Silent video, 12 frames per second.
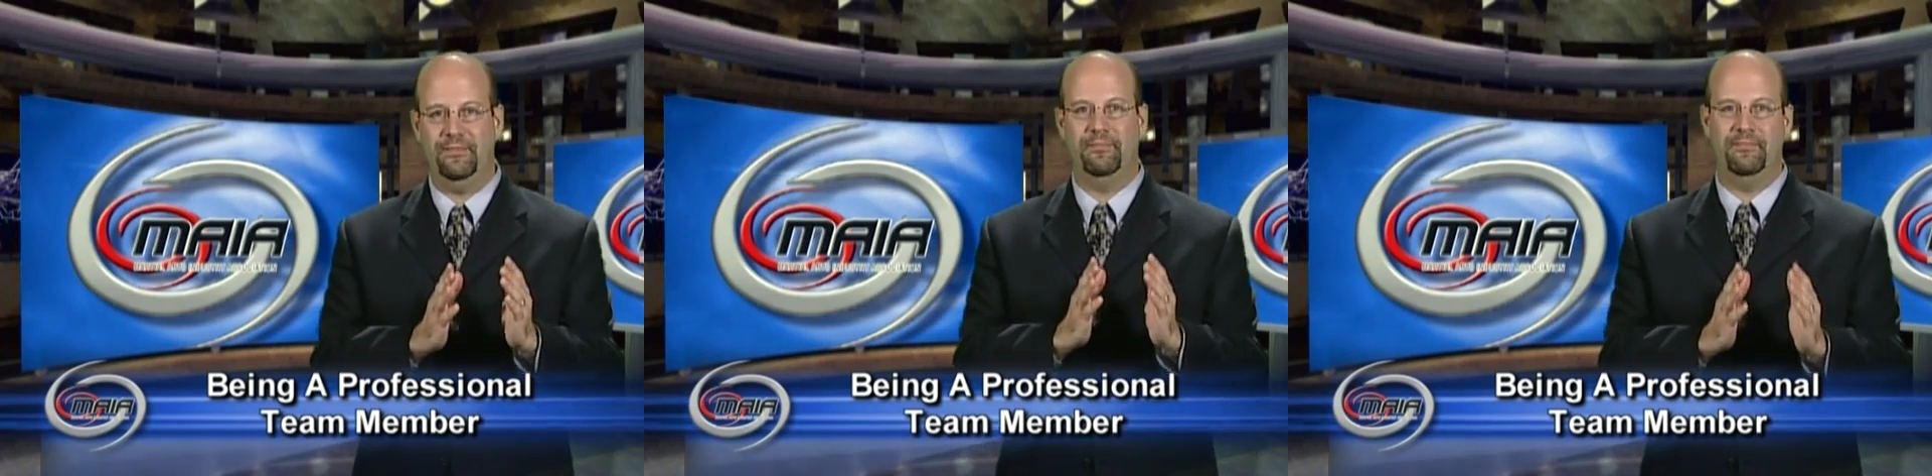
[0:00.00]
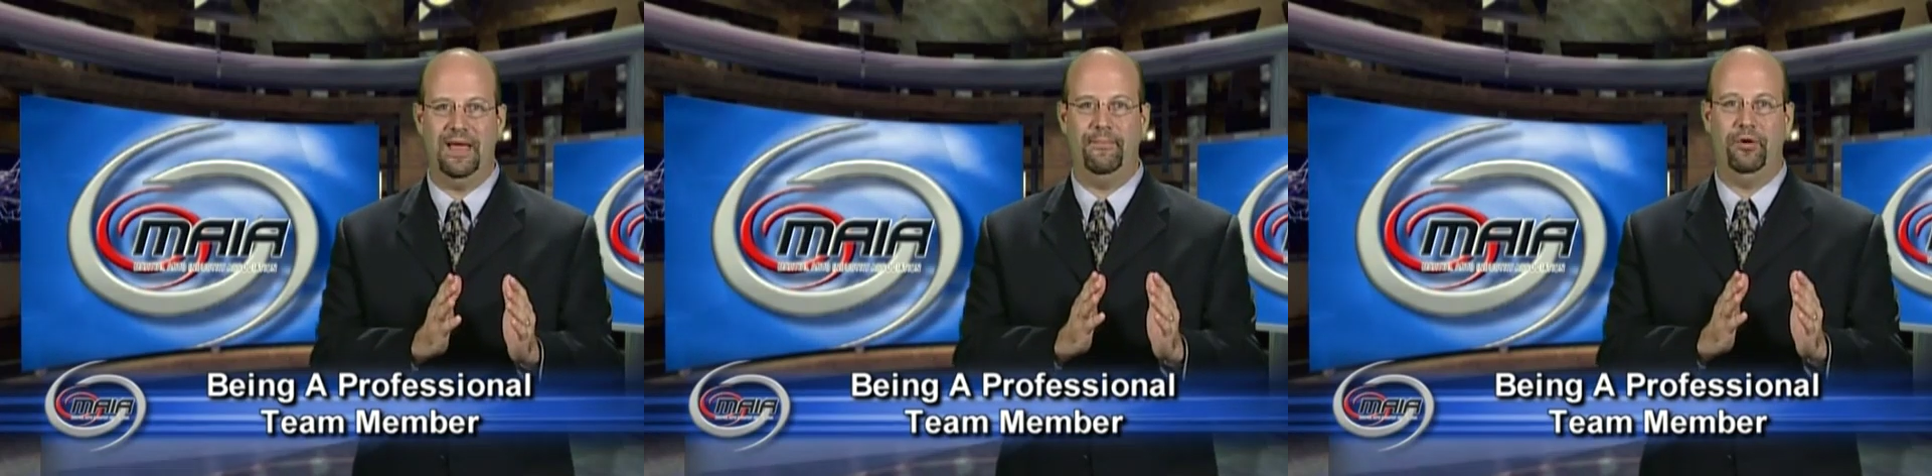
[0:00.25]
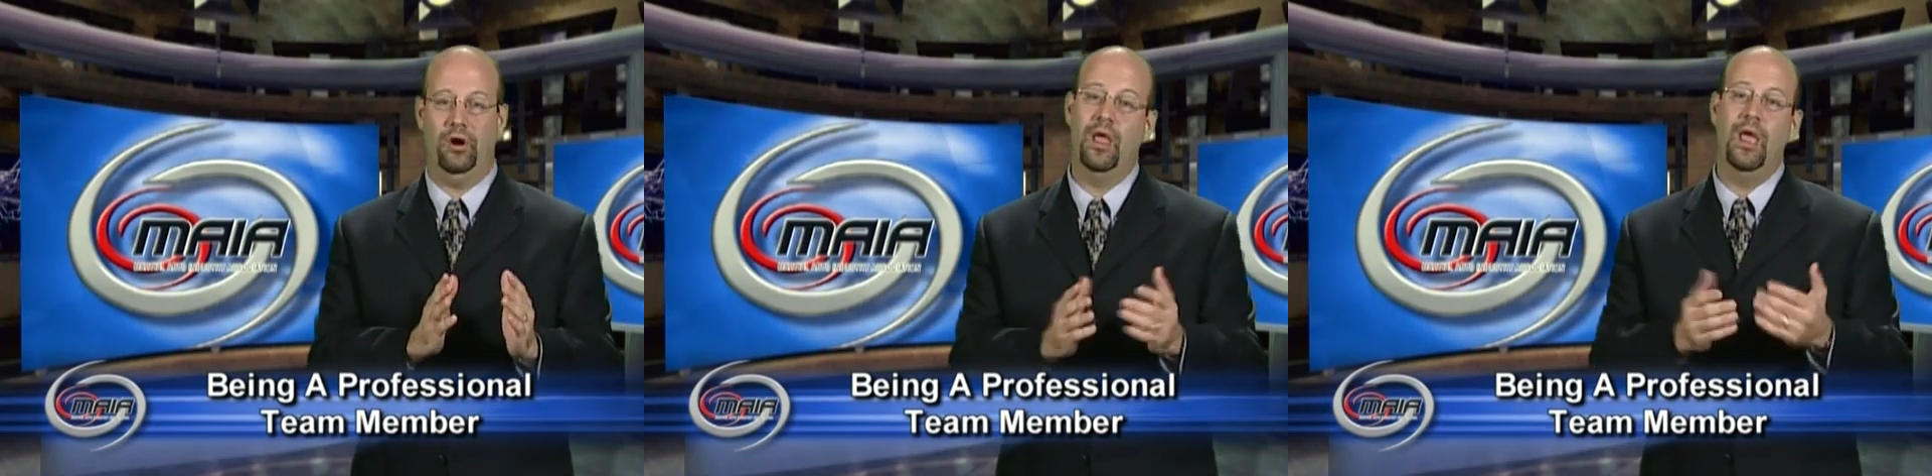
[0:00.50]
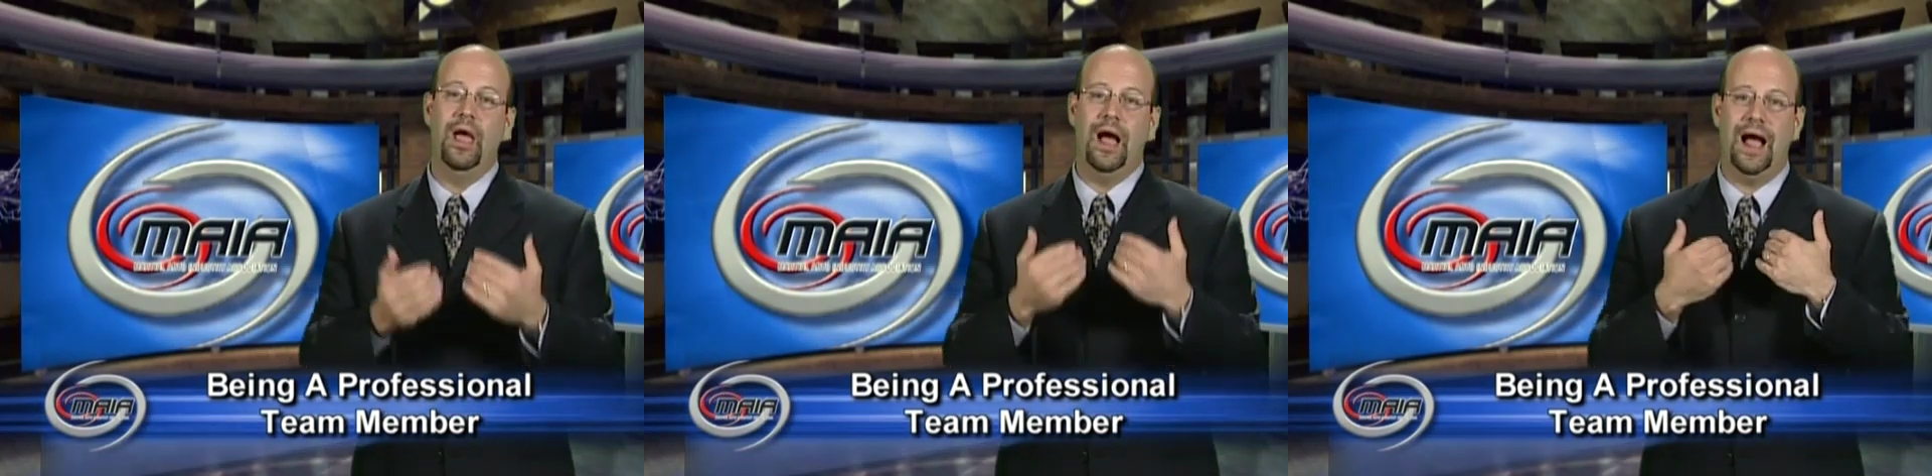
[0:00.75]
member.
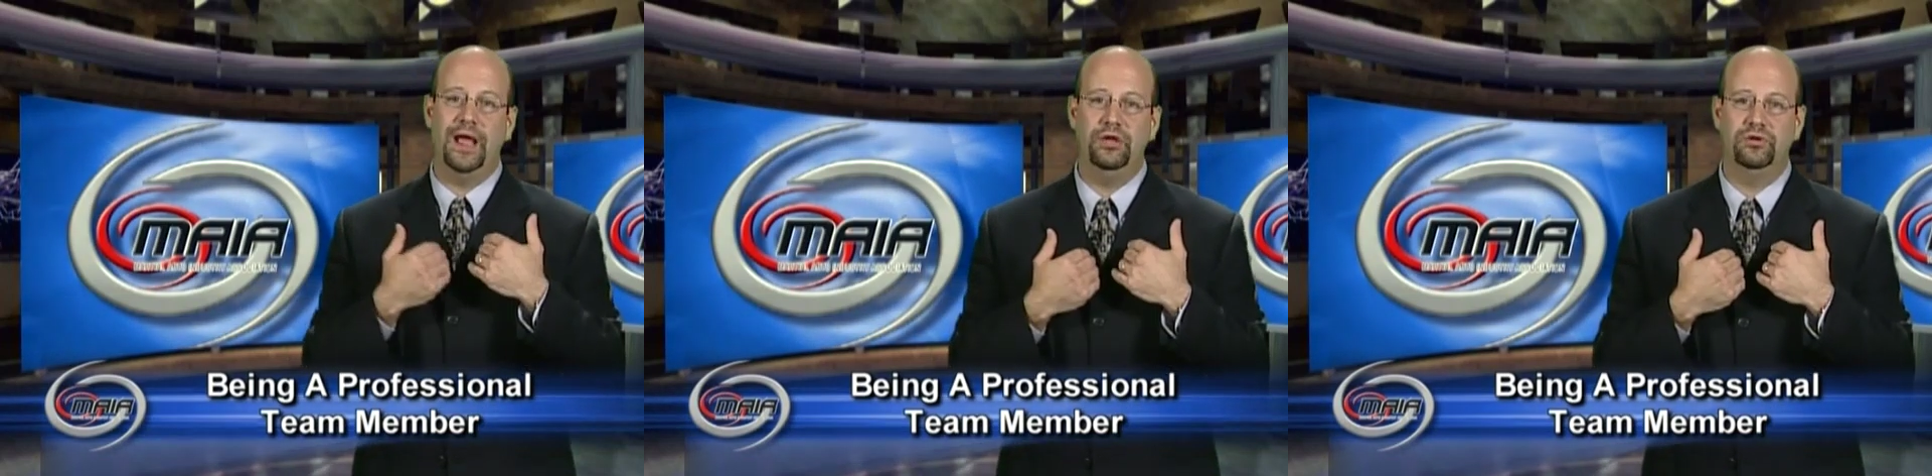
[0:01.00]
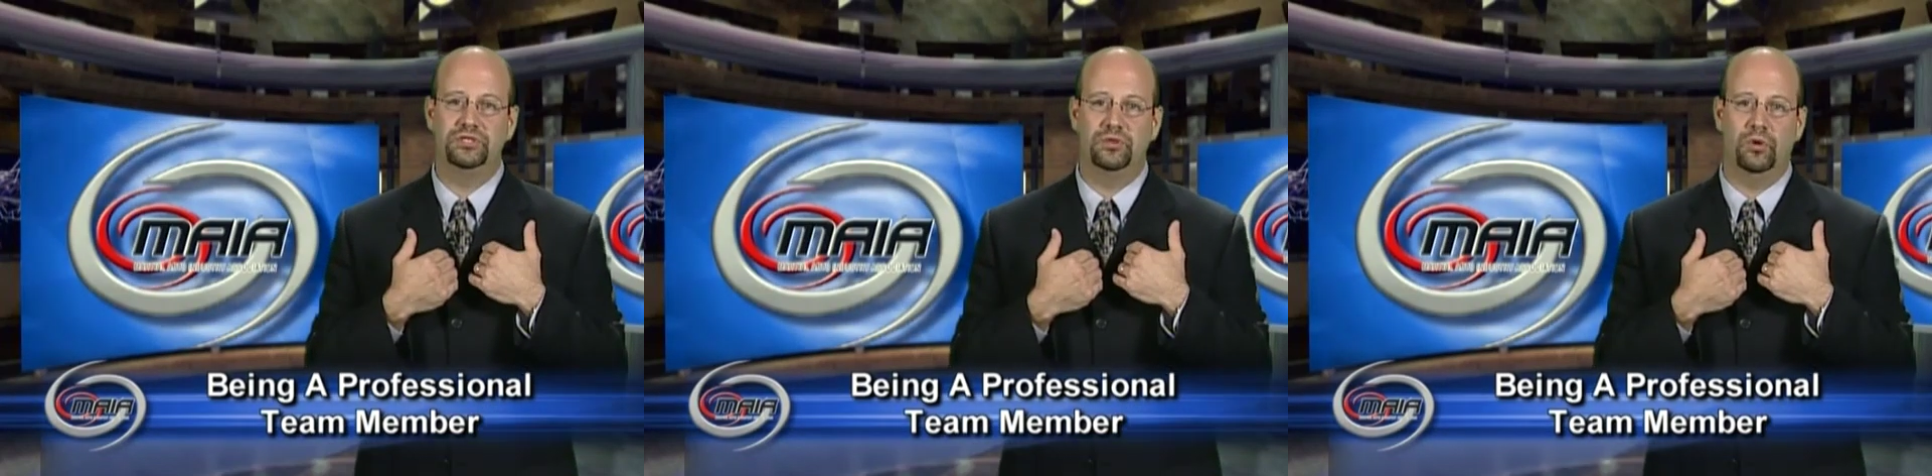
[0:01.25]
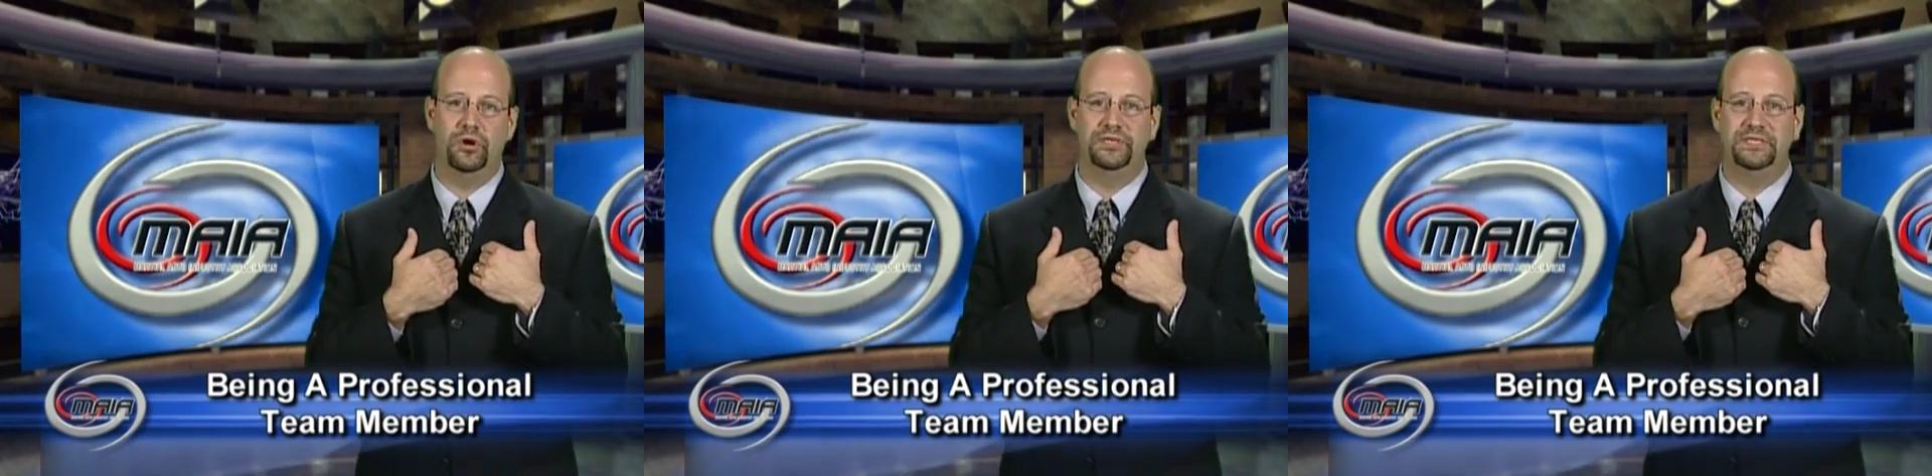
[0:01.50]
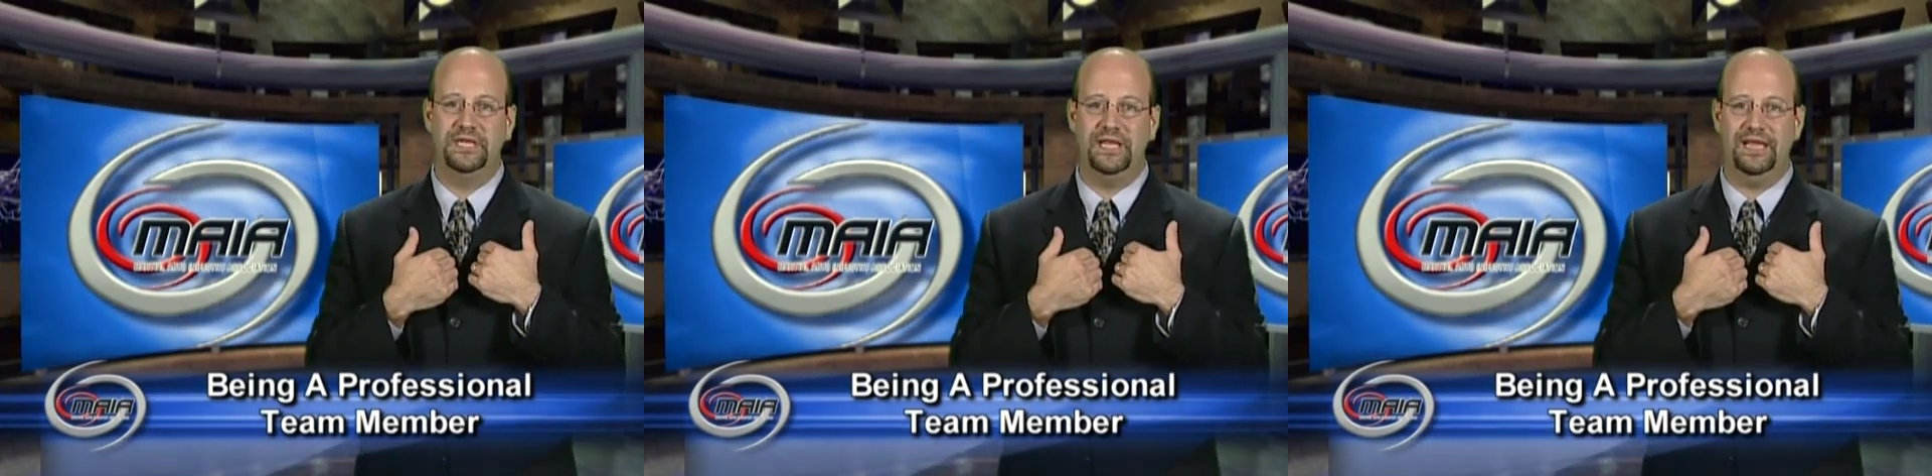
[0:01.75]
I use the word
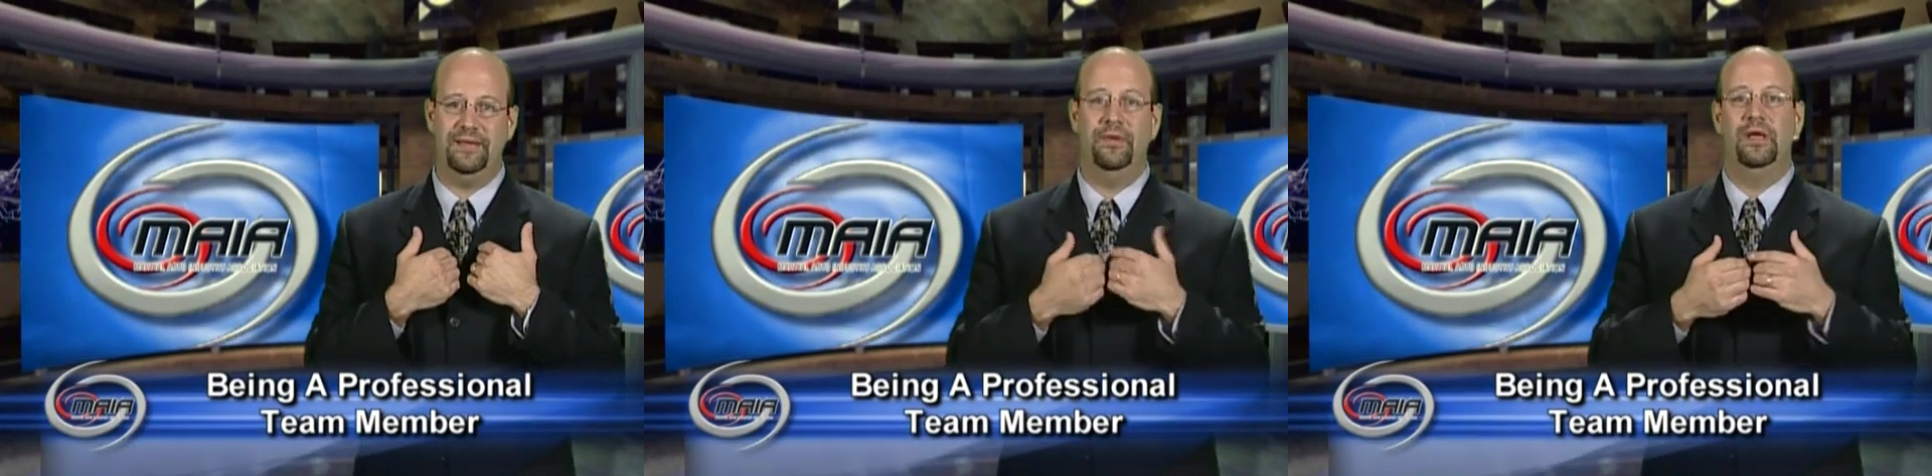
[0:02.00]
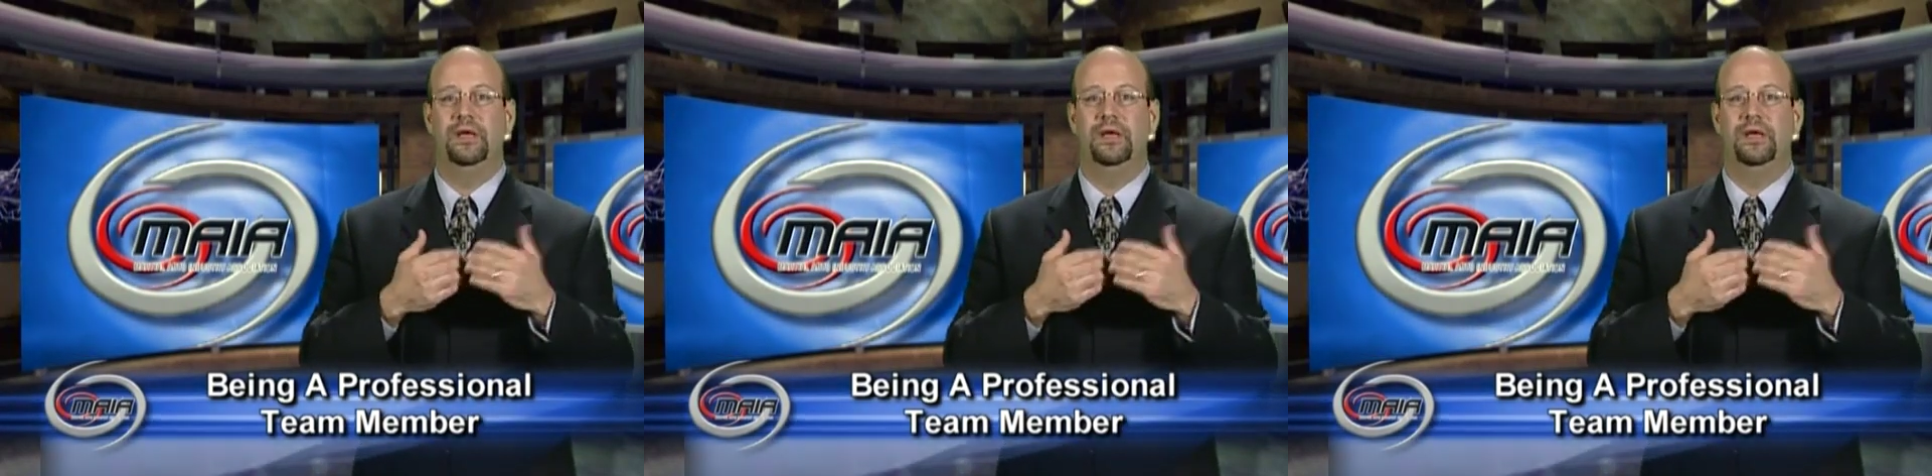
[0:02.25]
team